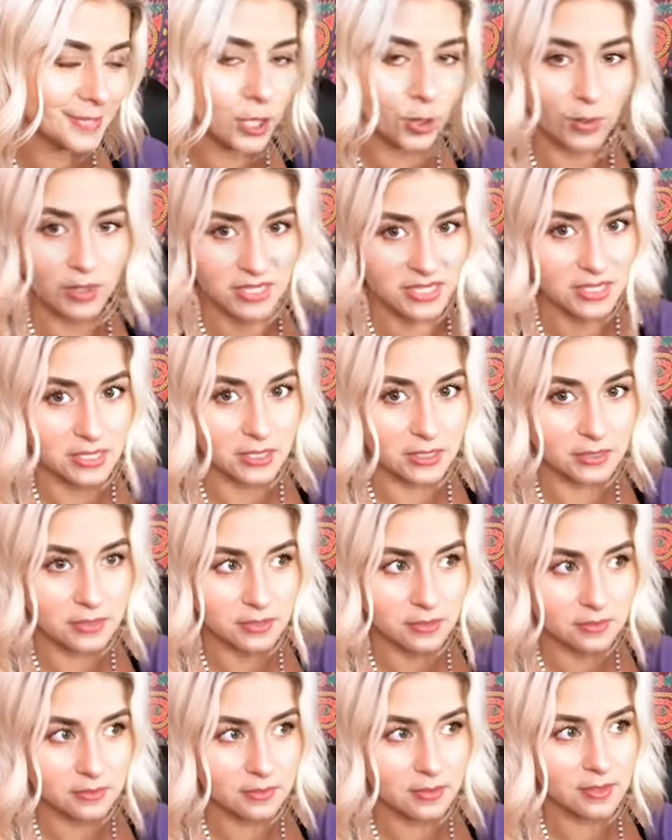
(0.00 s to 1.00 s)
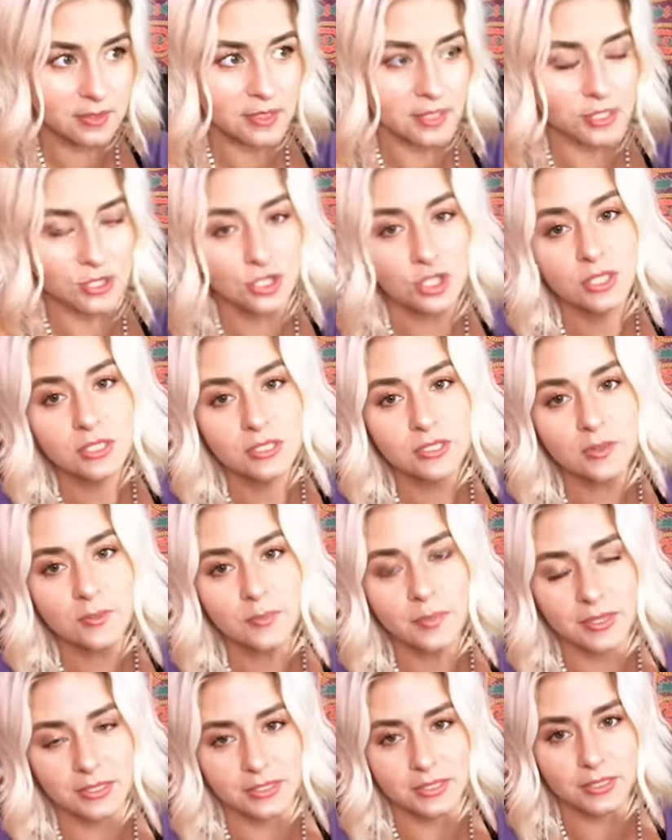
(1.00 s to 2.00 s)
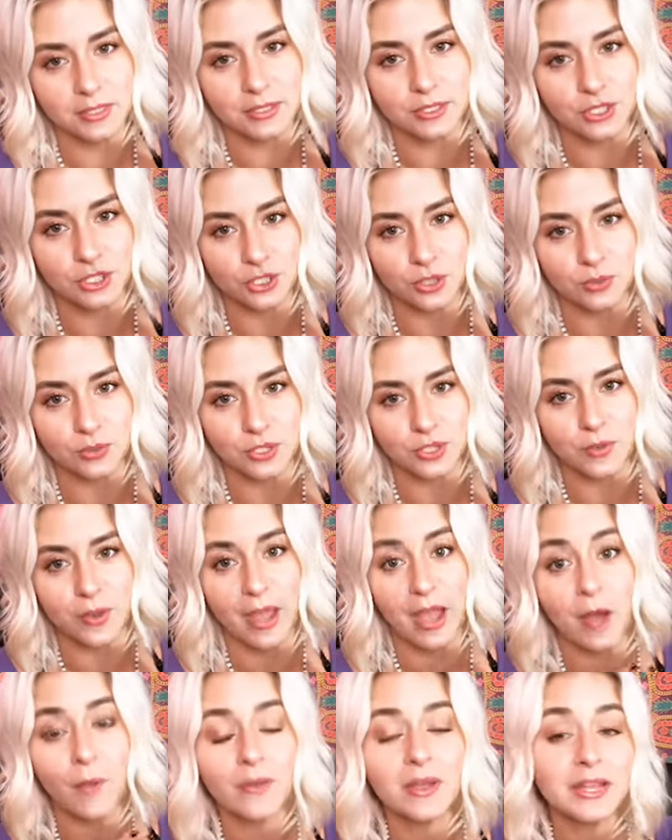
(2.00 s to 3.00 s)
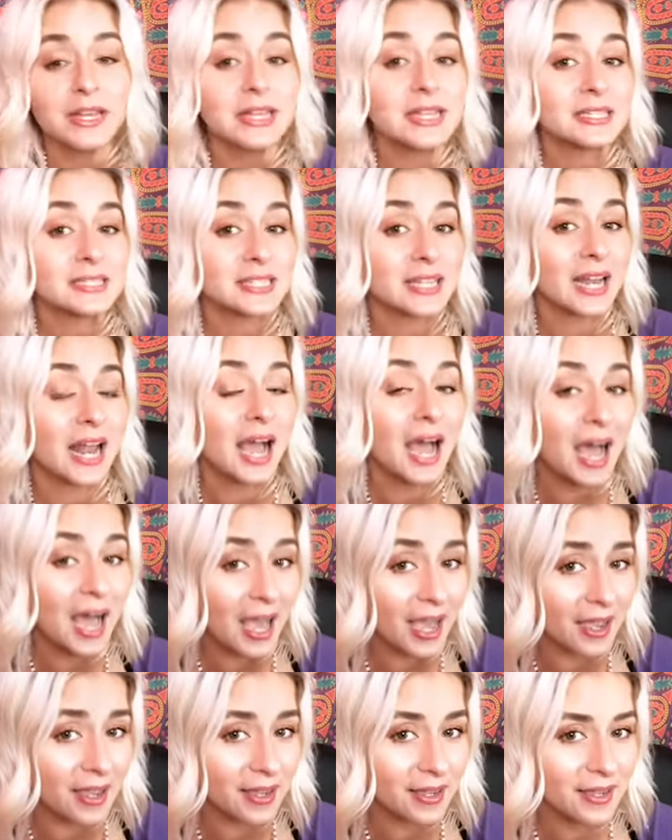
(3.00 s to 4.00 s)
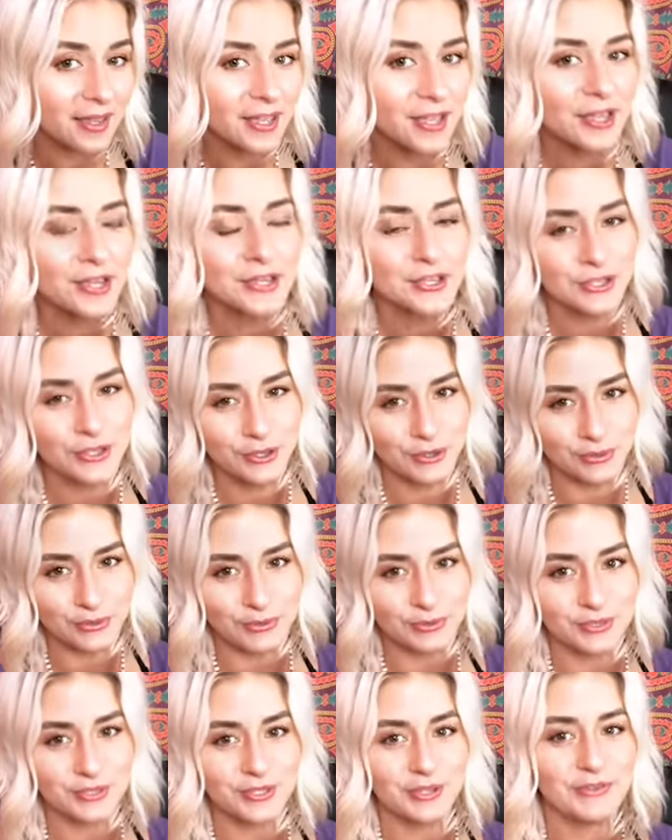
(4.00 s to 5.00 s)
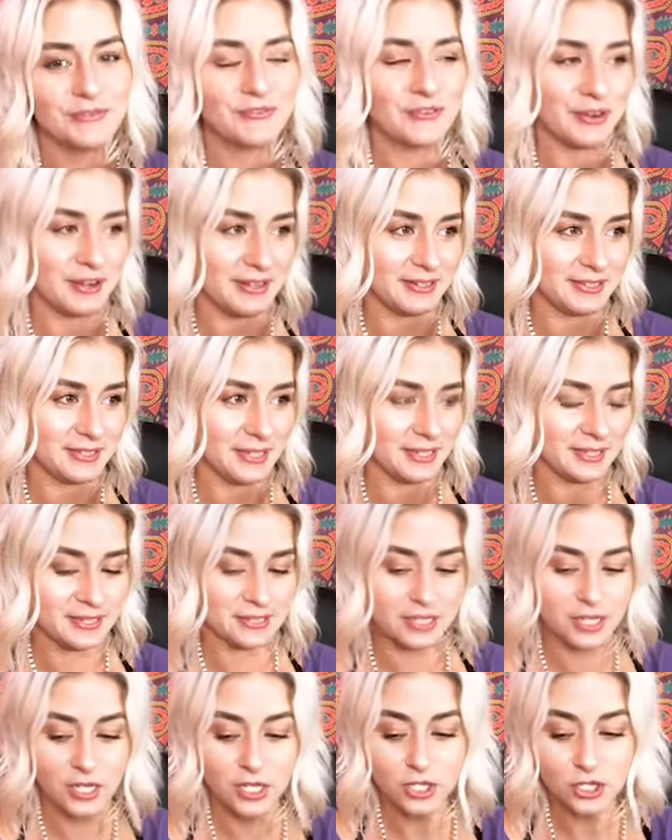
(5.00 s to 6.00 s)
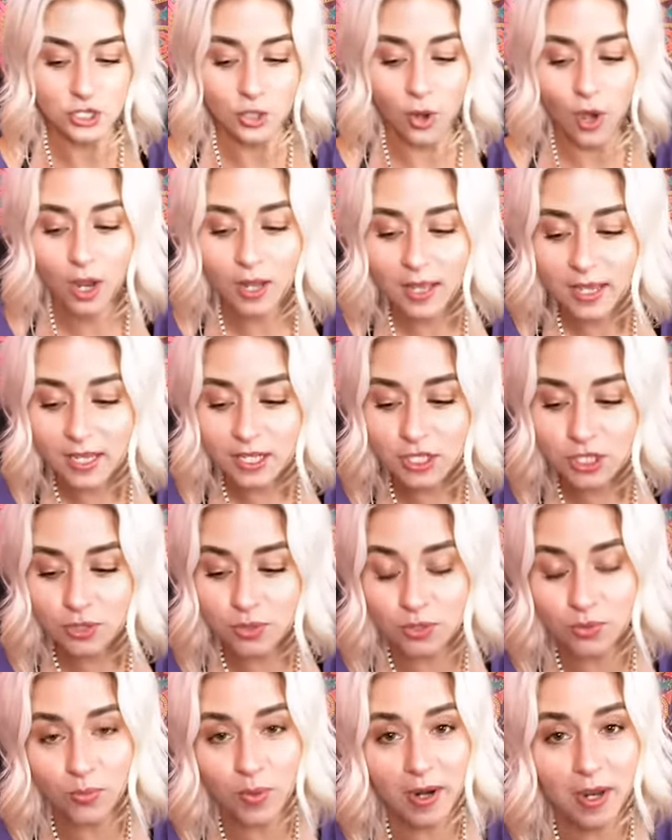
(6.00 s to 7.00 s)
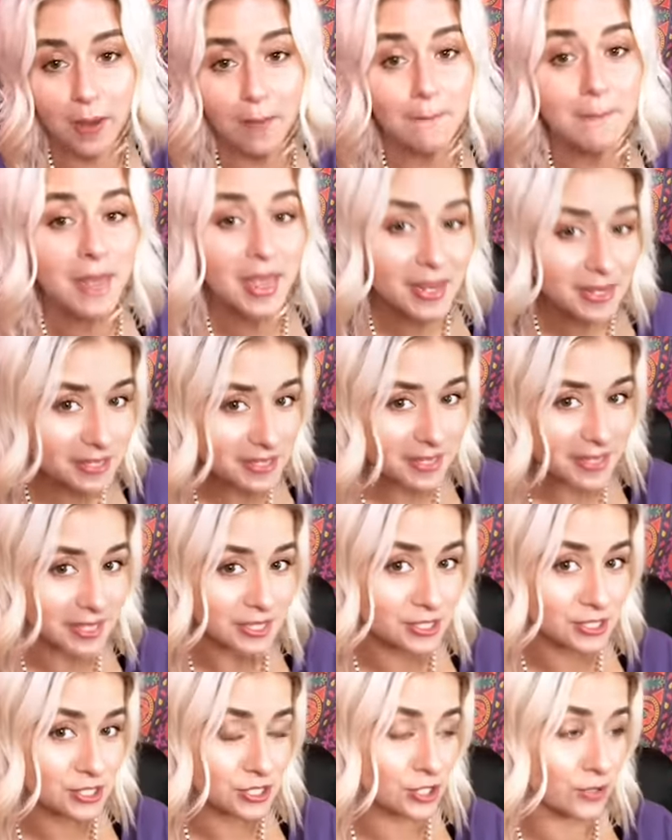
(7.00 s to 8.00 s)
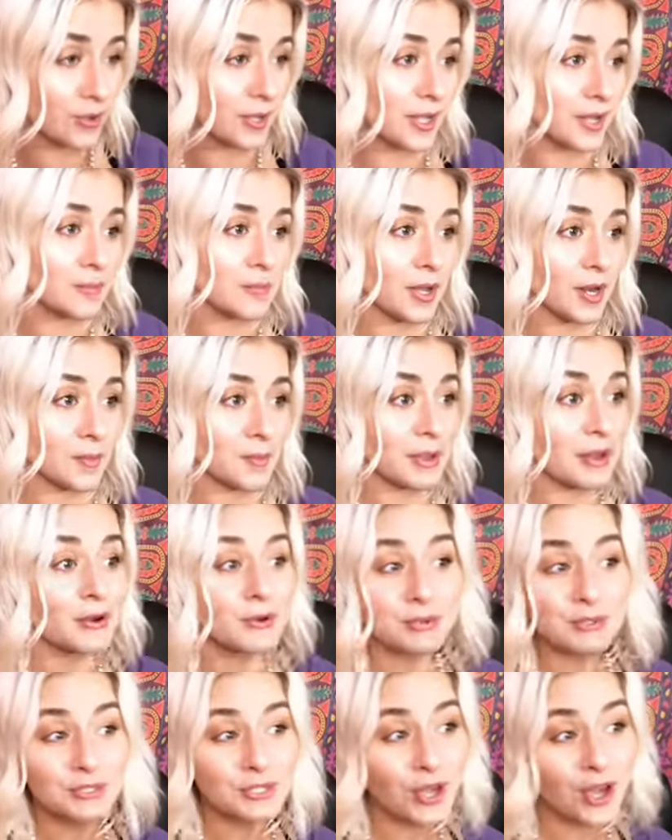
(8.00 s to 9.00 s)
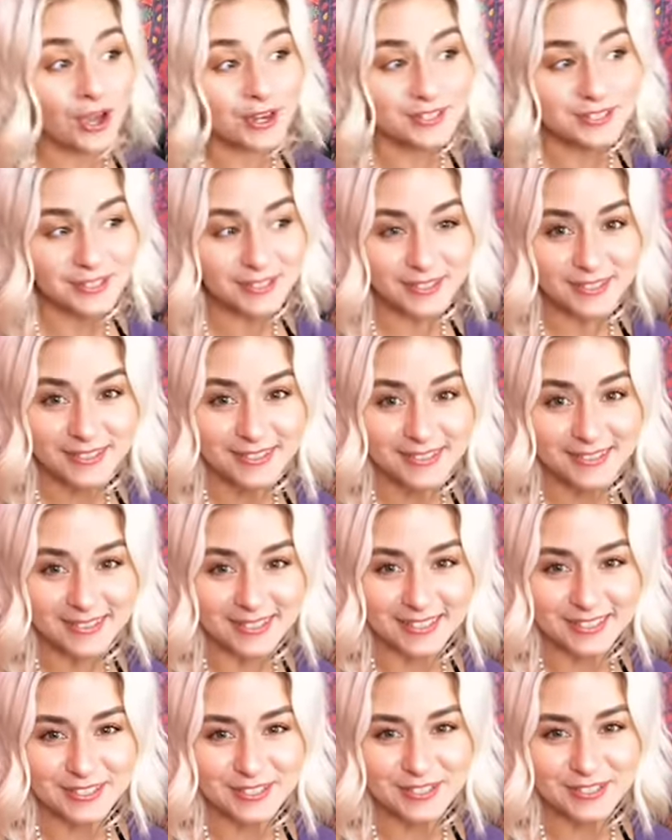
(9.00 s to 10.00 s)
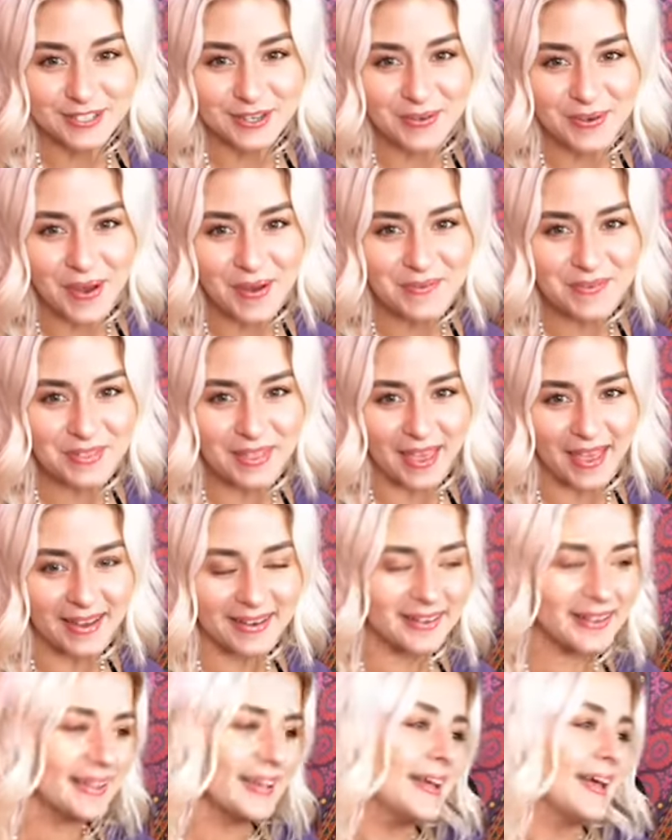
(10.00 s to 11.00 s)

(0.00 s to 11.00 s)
No, I didn't. I just basically showed you how it is that I use frankincense. So all I can do is recommend things to you. I am not a medical doctor. Let's just go over that.